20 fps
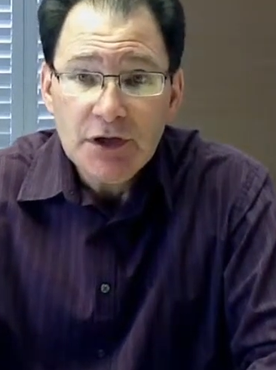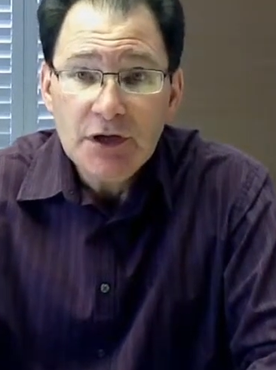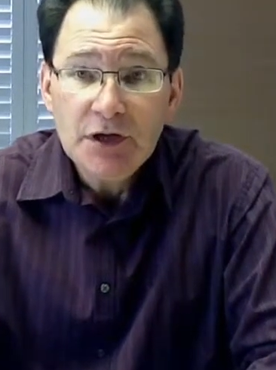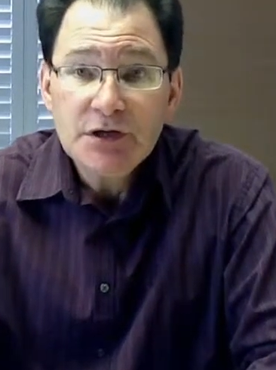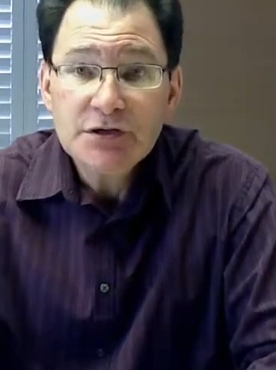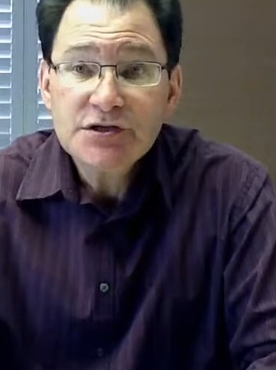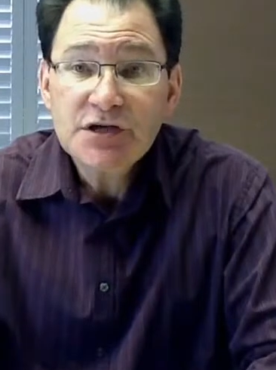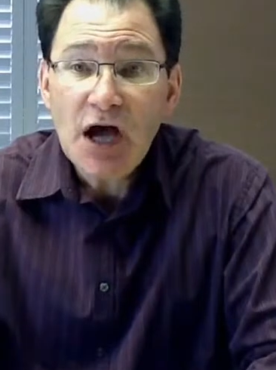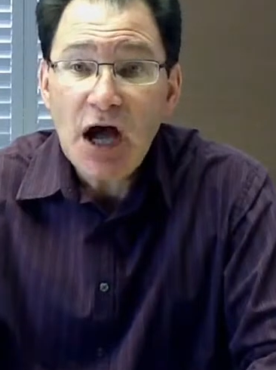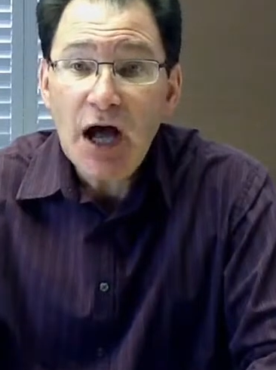
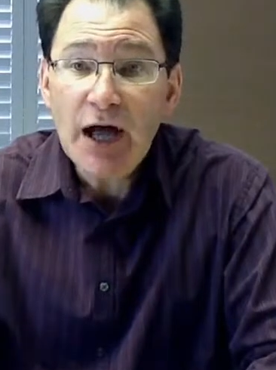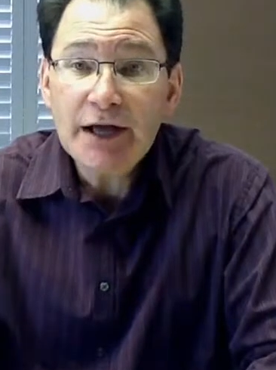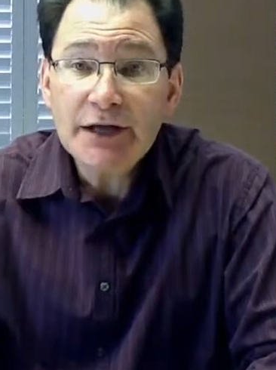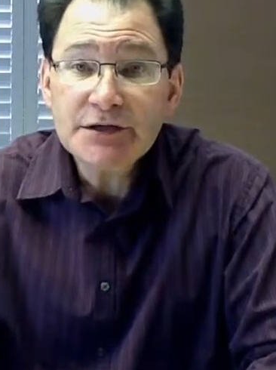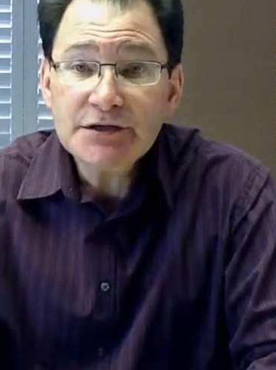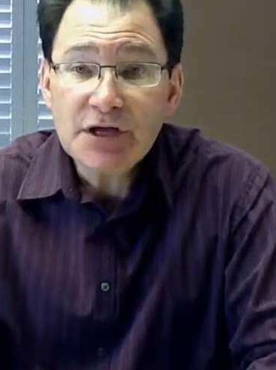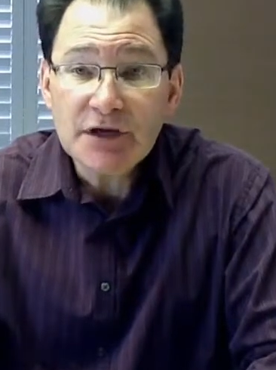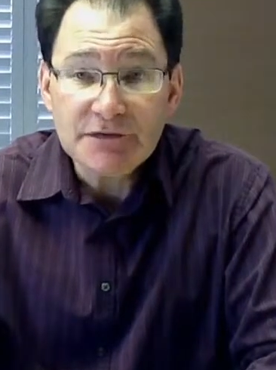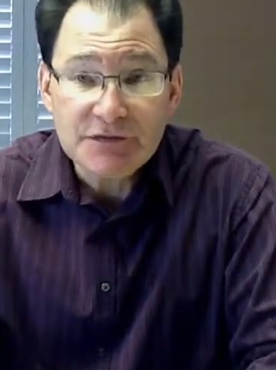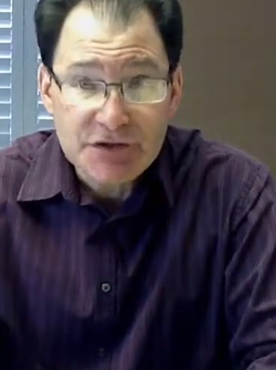
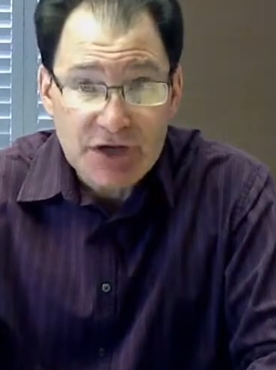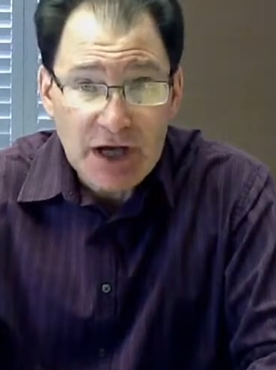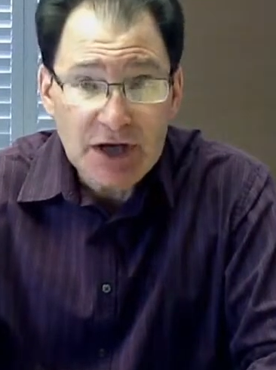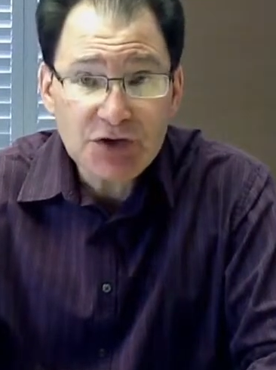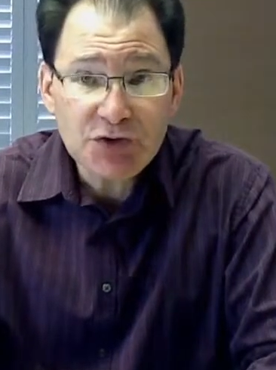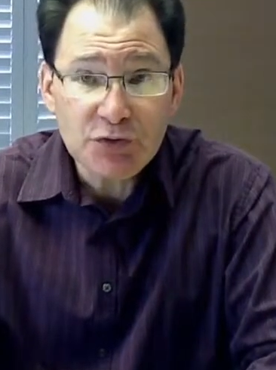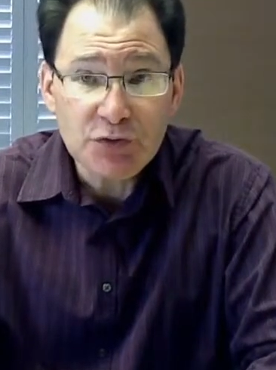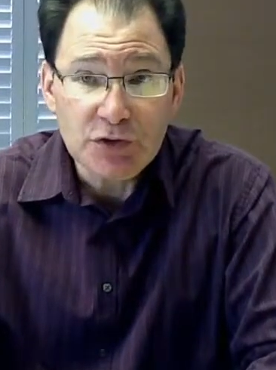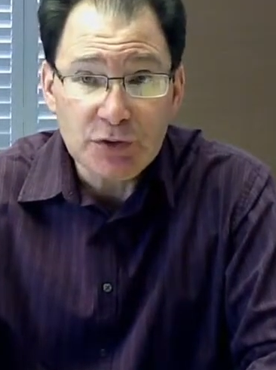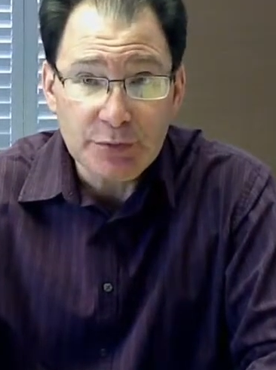Signs of
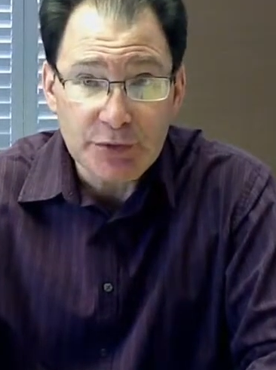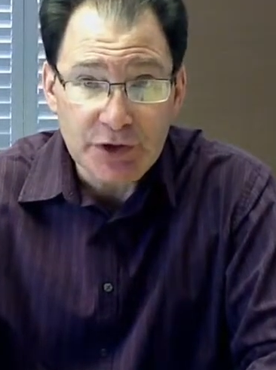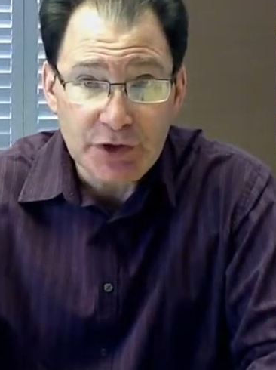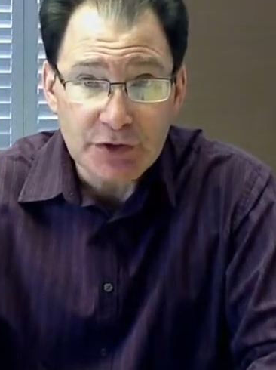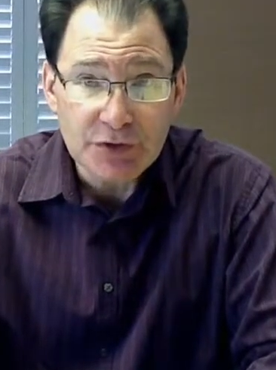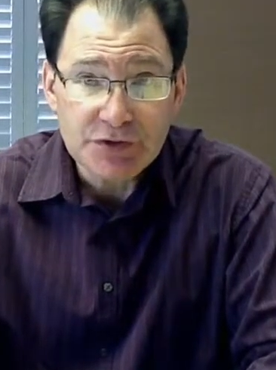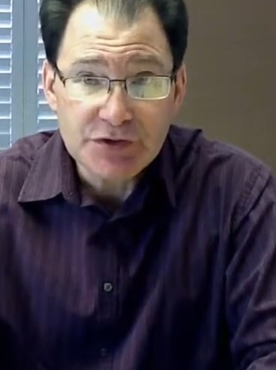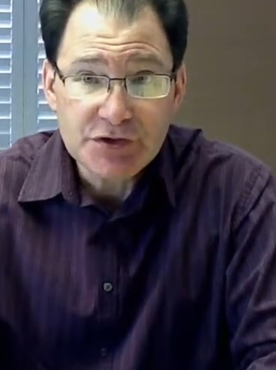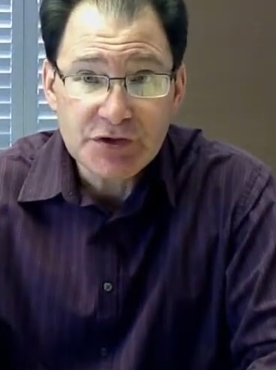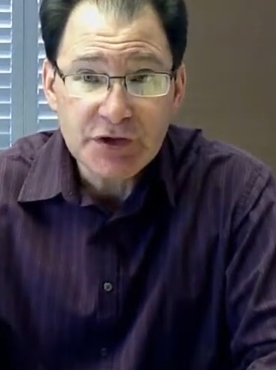sexual
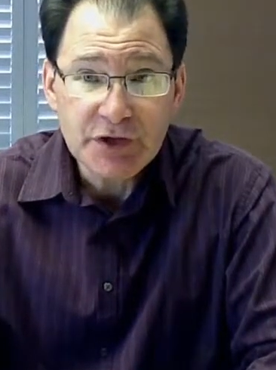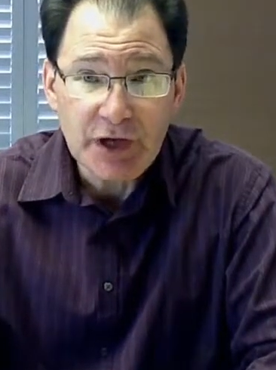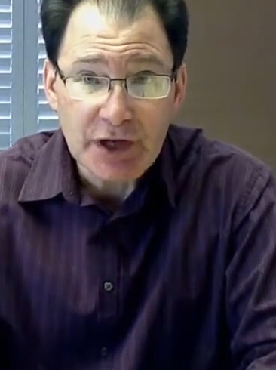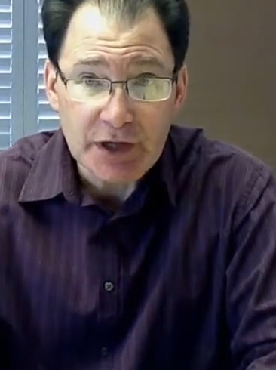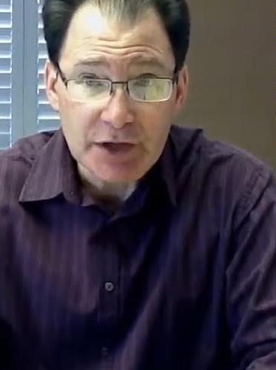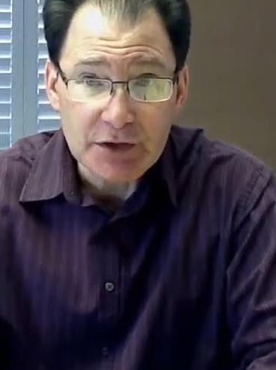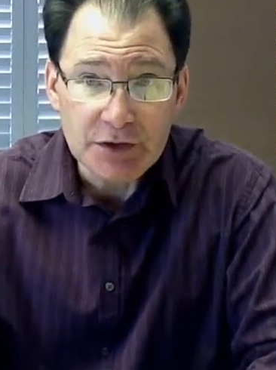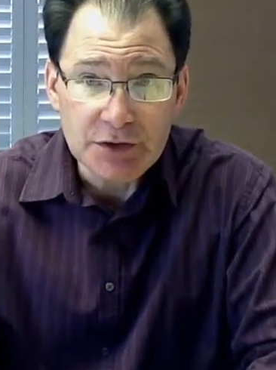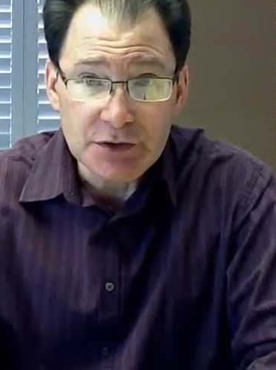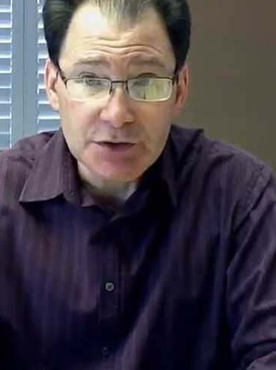abuse can
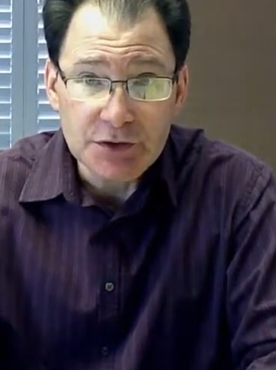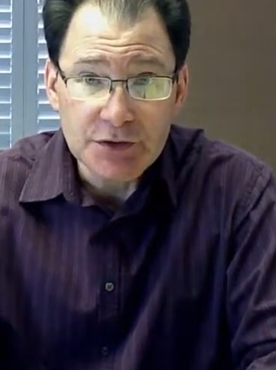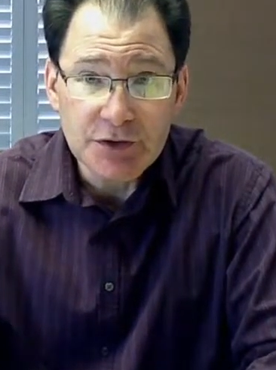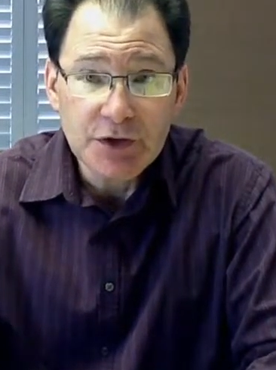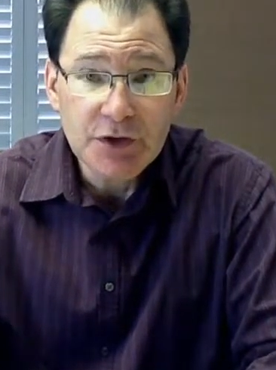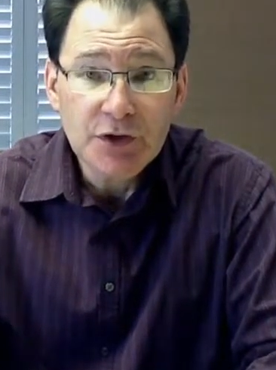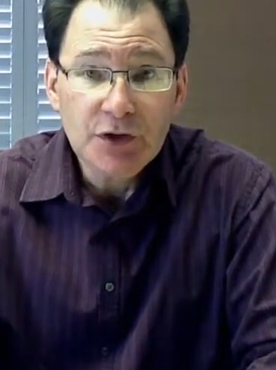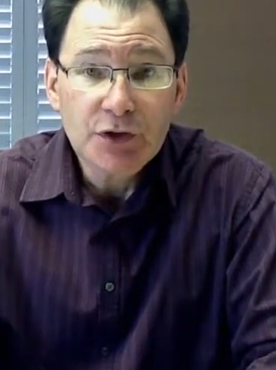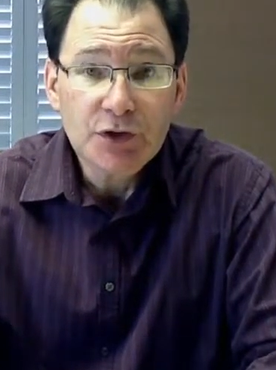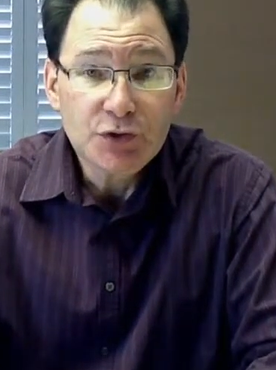include
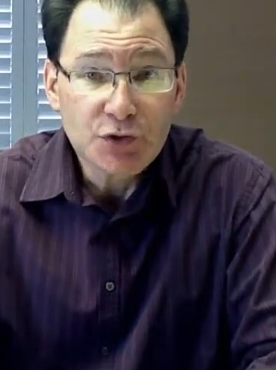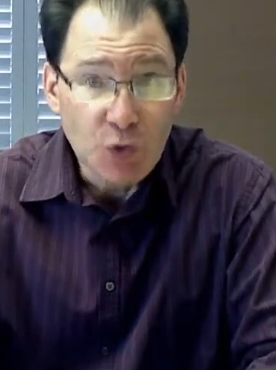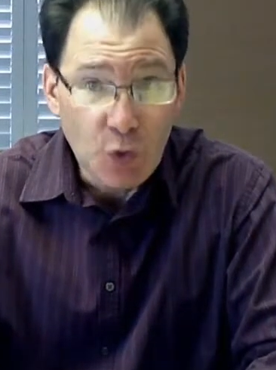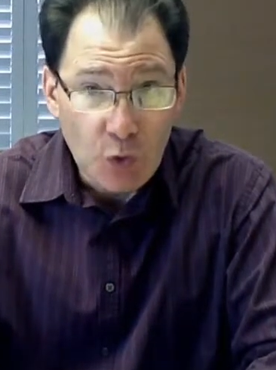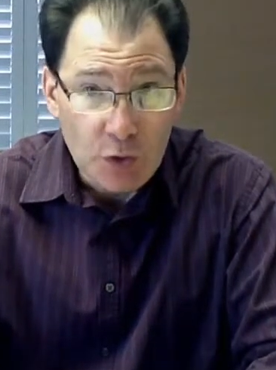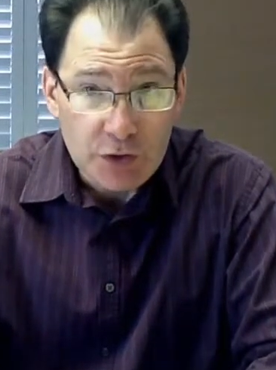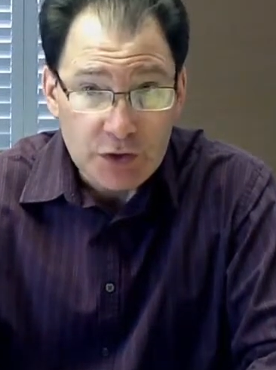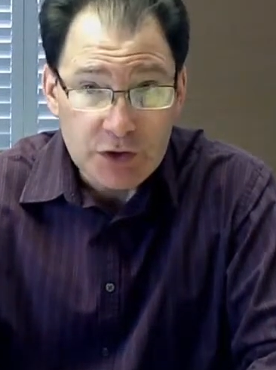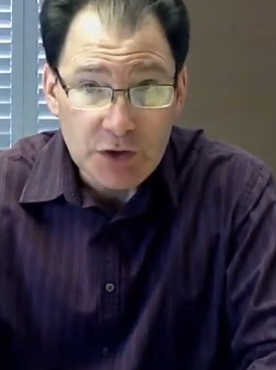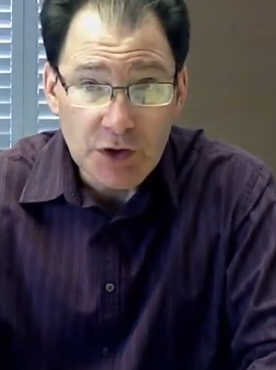
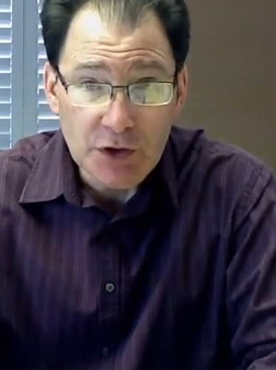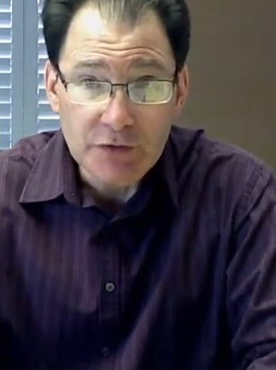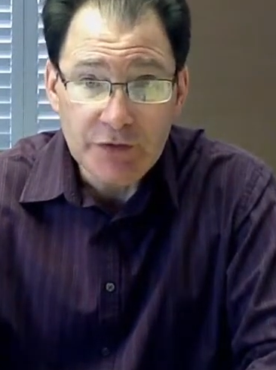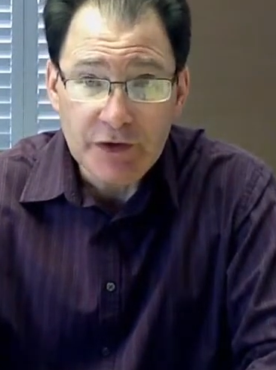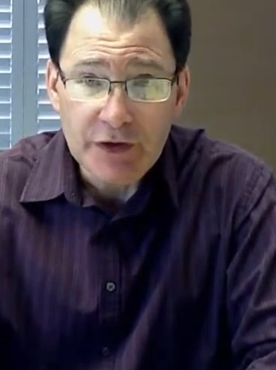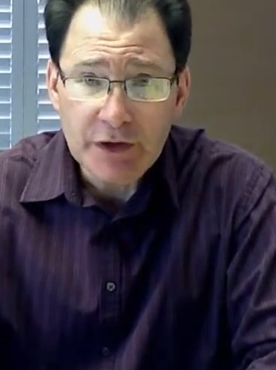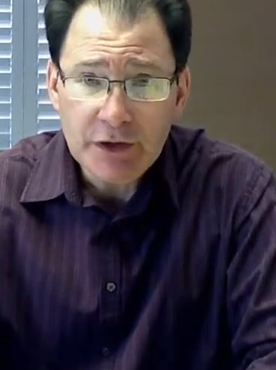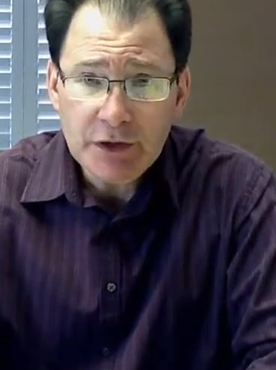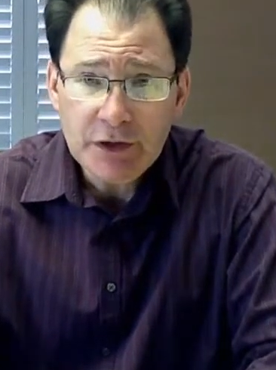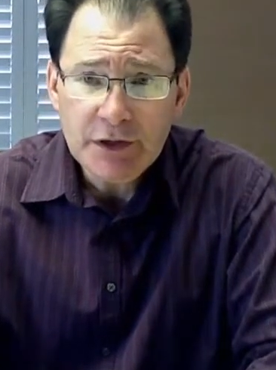torn
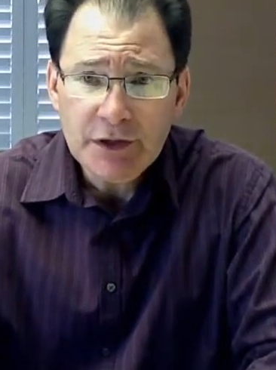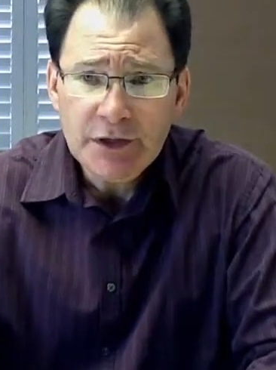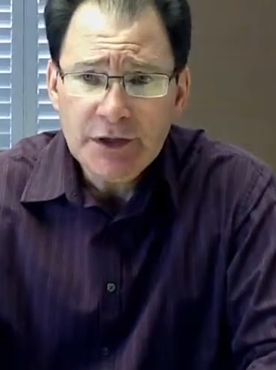clothing,